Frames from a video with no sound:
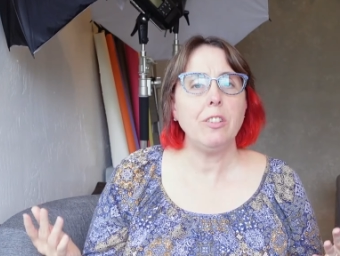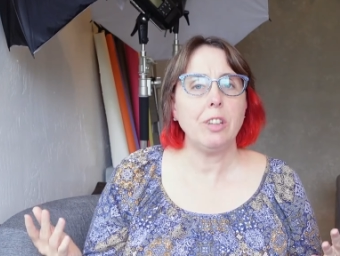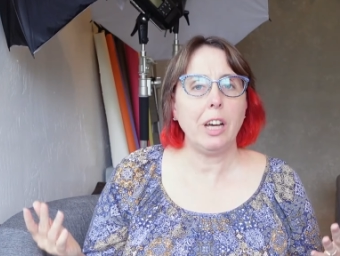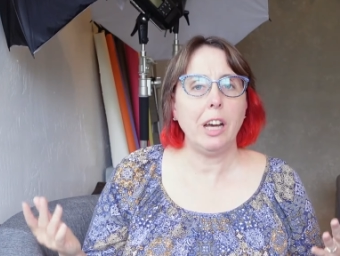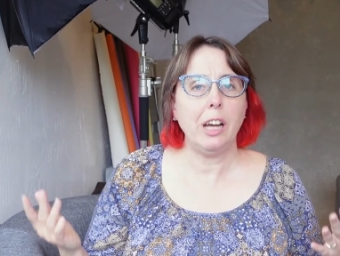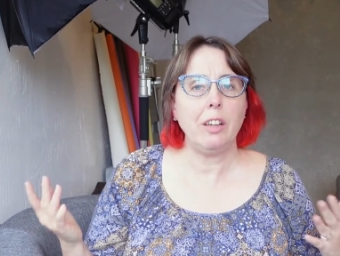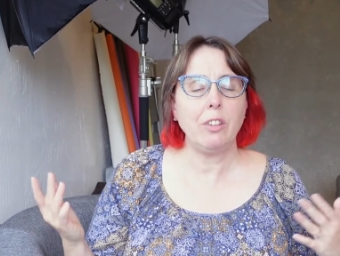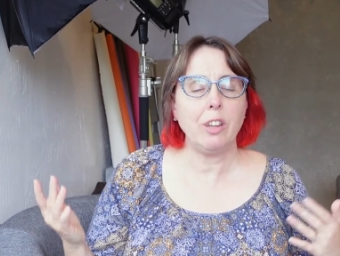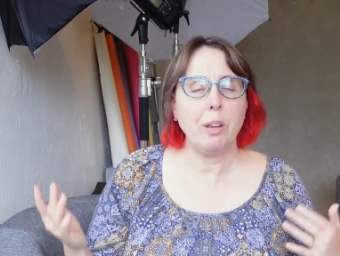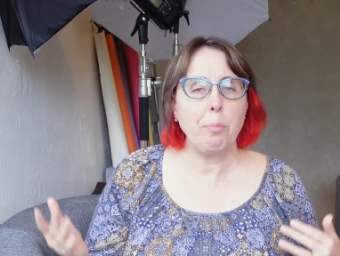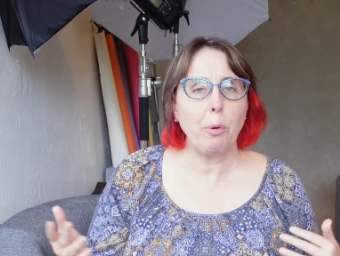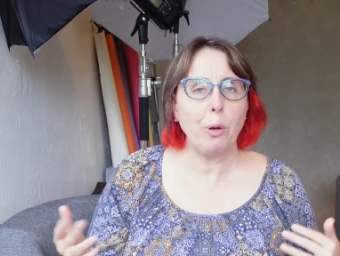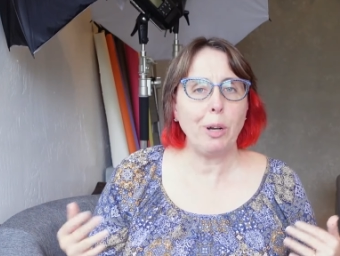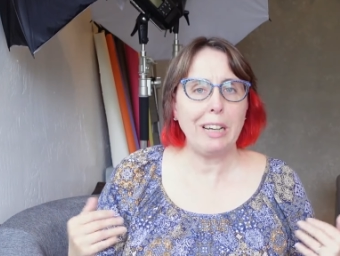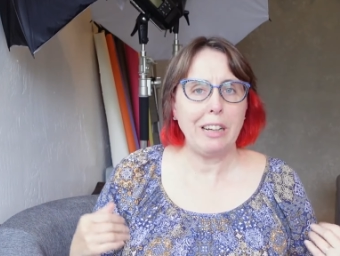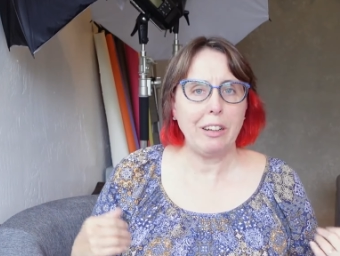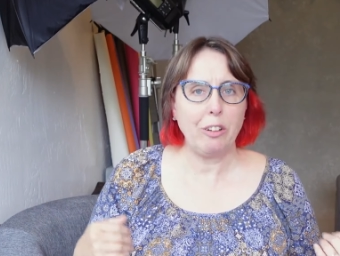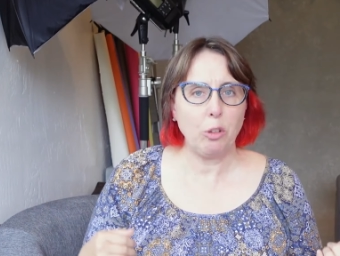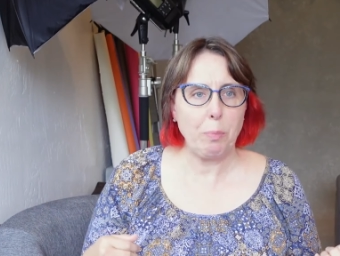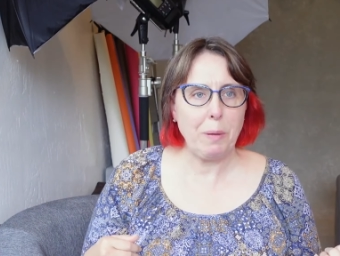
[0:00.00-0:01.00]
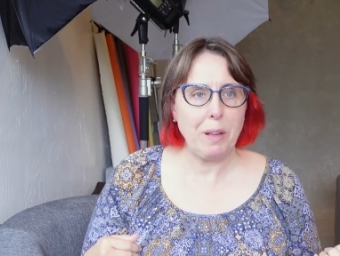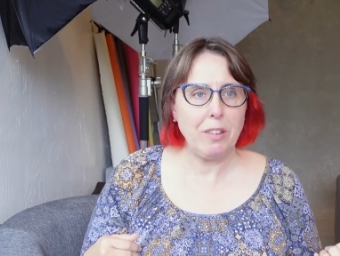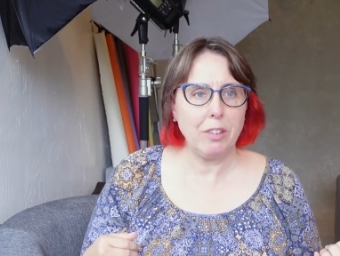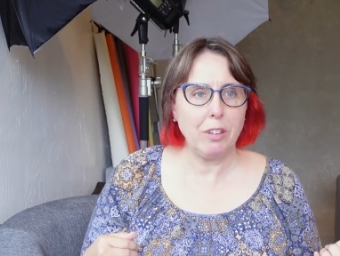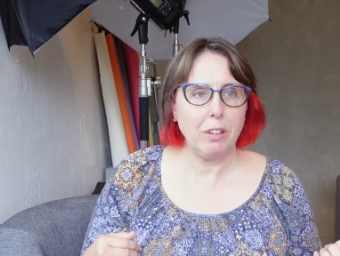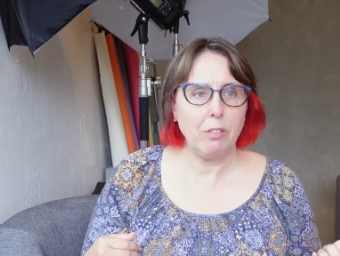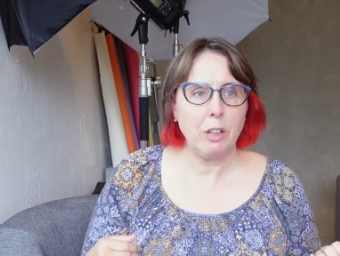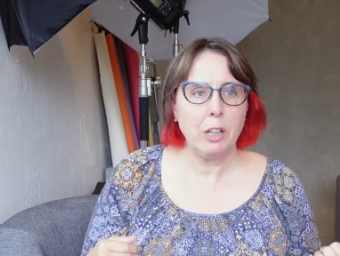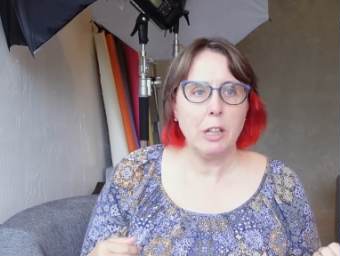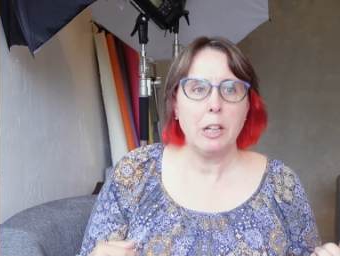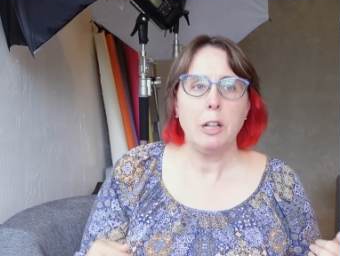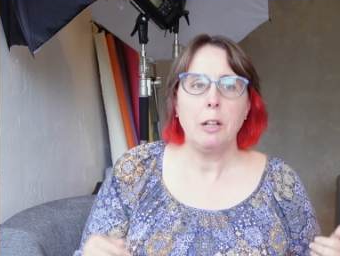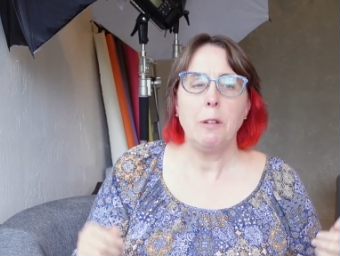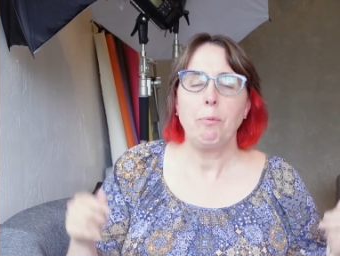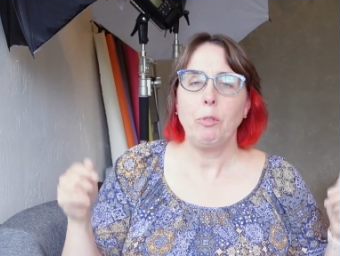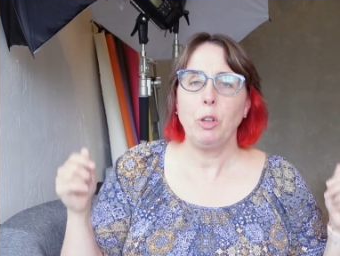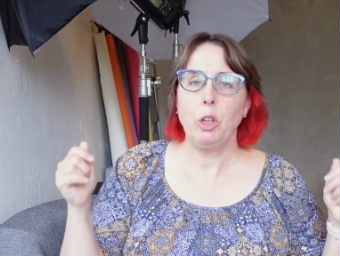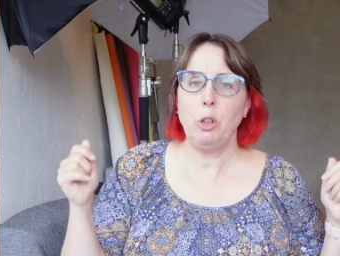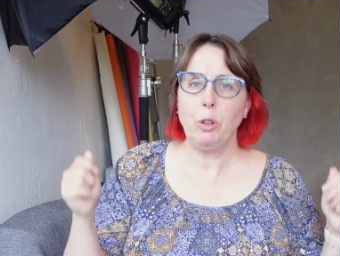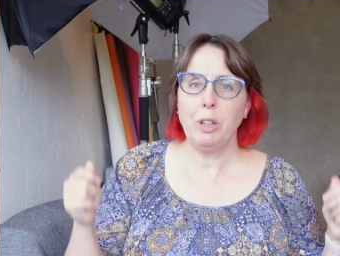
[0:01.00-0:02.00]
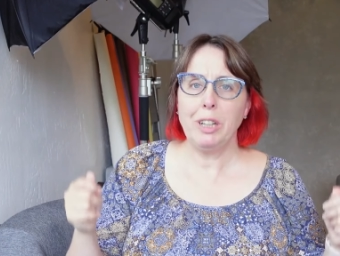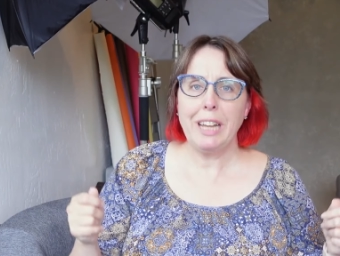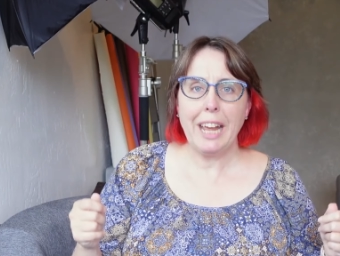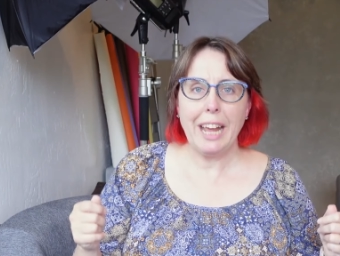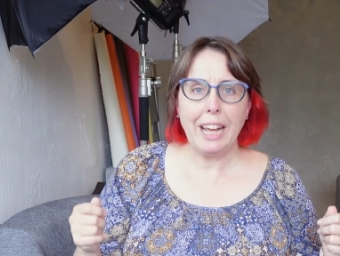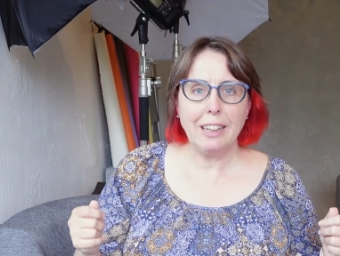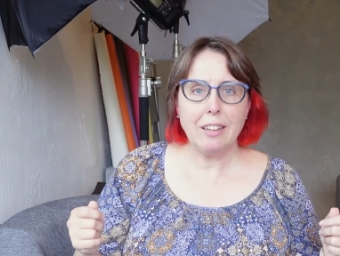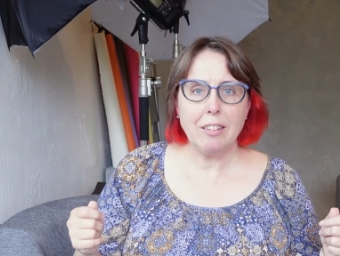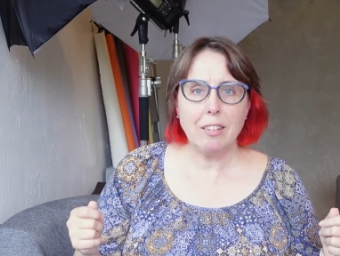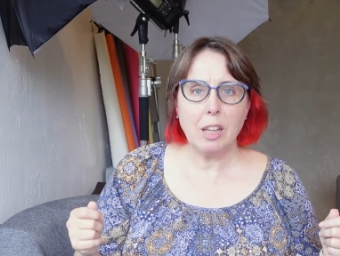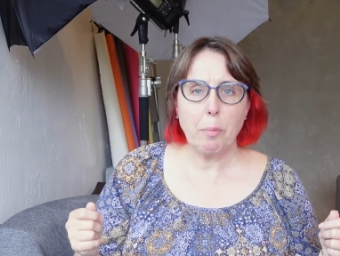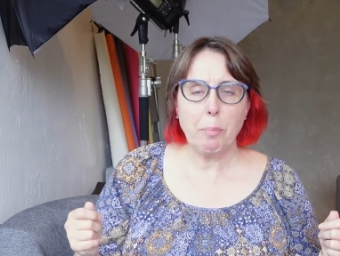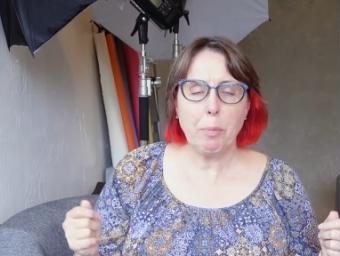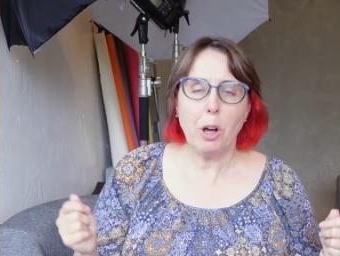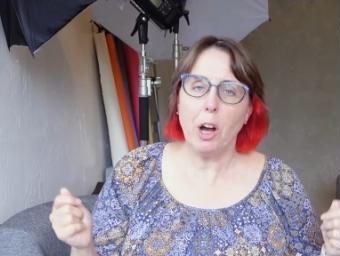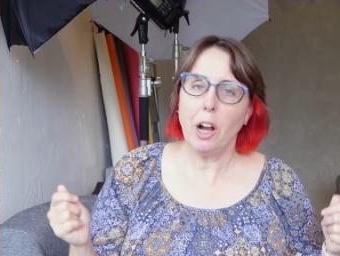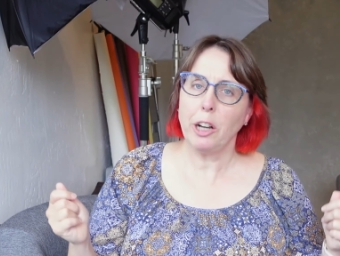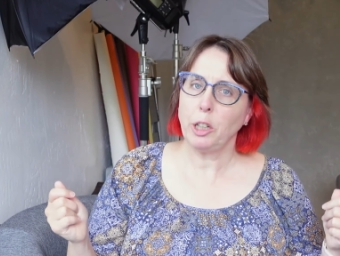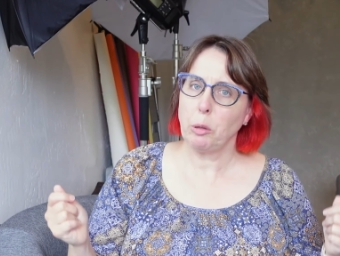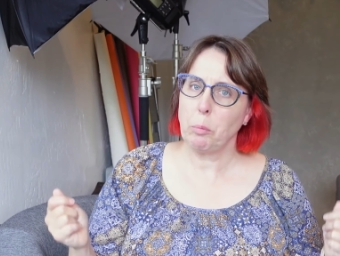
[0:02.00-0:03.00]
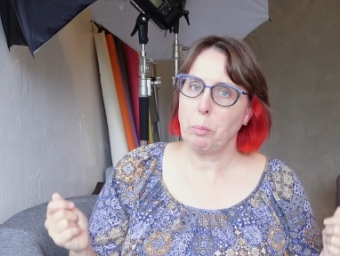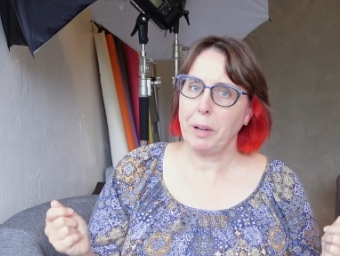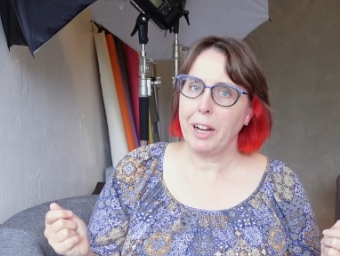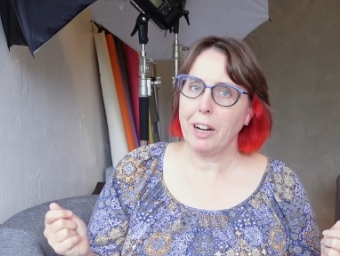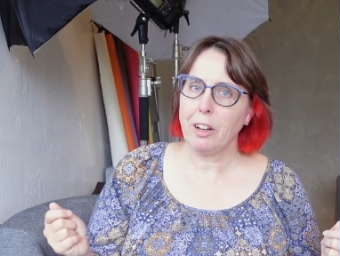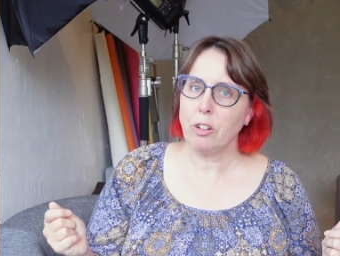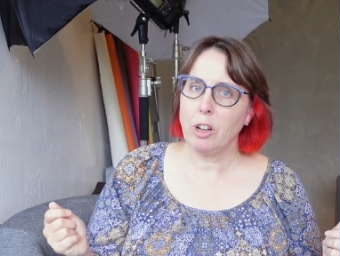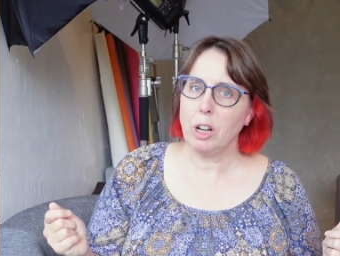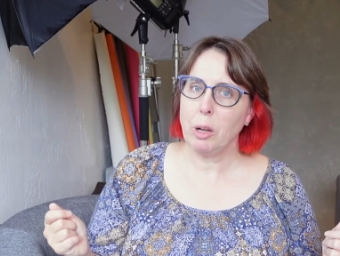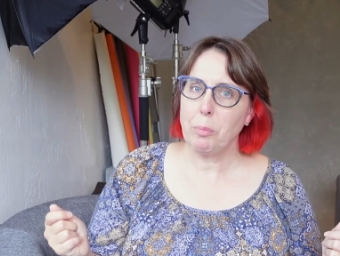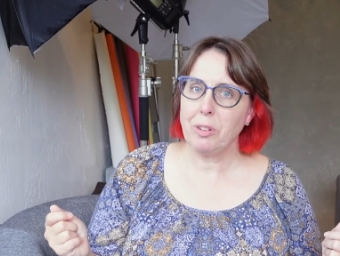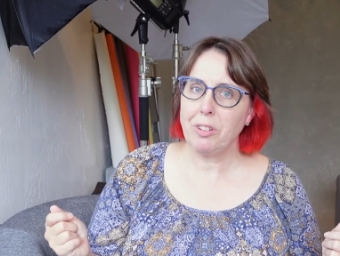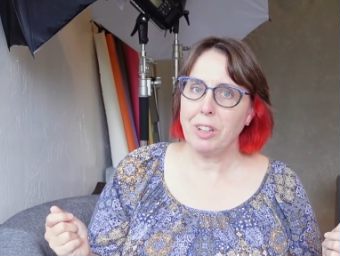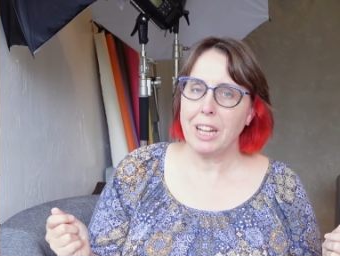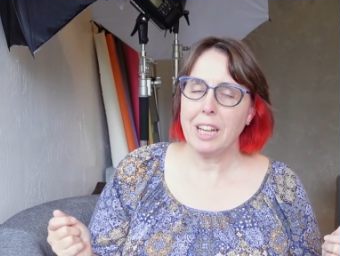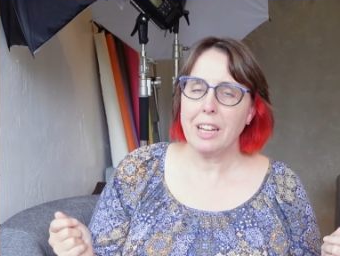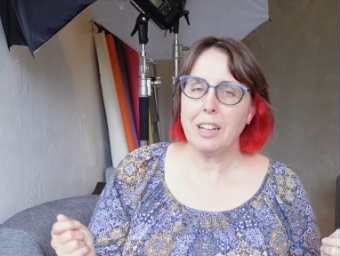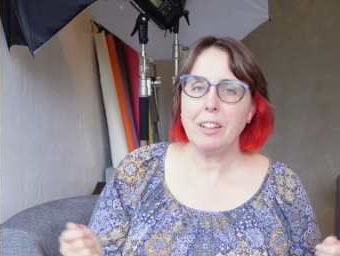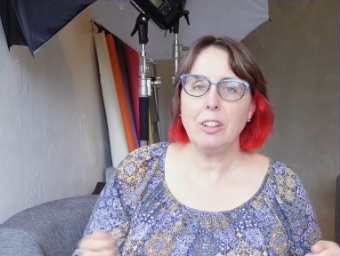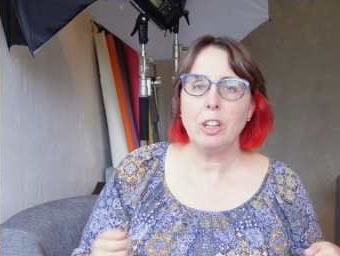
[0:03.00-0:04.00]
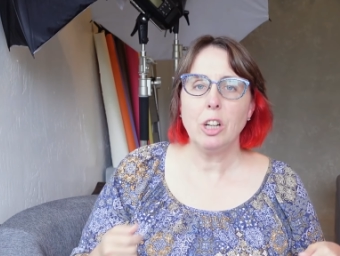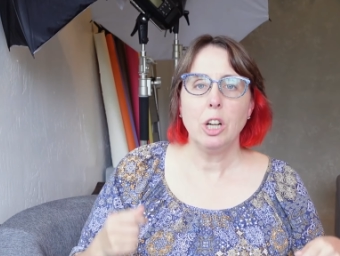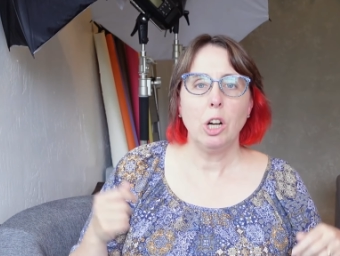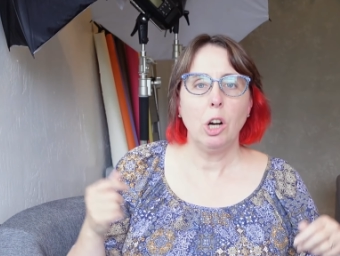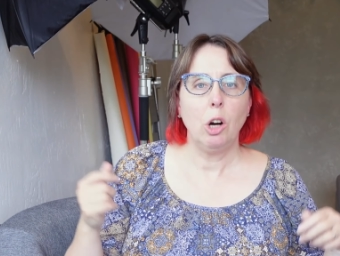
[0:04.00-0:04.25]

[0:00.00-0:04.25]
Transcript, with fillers: size and pretty expensive. You can hang this up on your backdrop stand